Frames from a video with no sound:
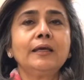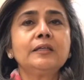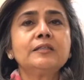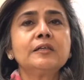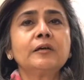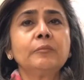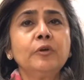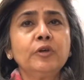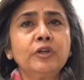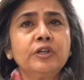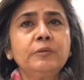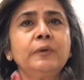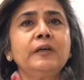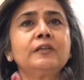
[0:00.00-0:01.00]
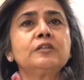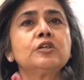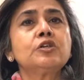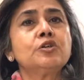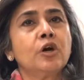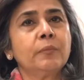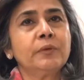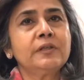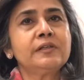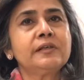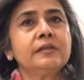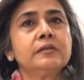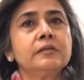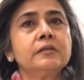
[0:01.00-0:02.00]
It's a community-based drop-in
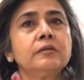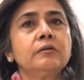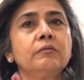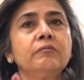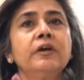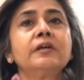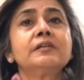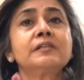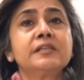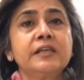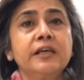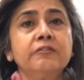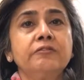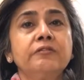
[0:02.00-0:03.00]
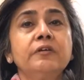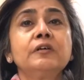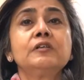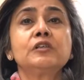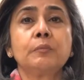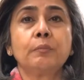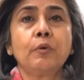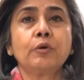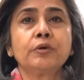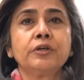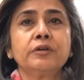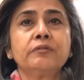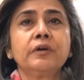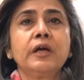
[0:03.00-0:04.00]
center where a safe,
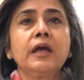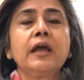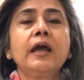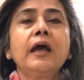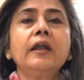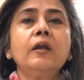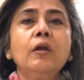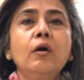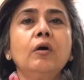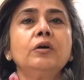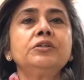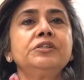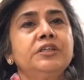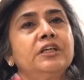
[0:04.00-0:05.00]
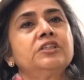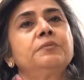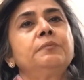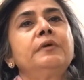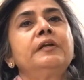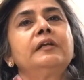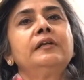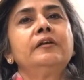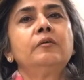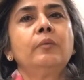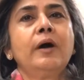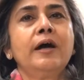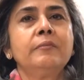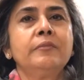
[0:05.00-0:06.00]
supportive and non-judgmental
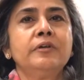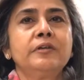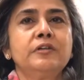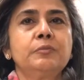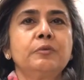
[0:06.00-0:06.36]
environment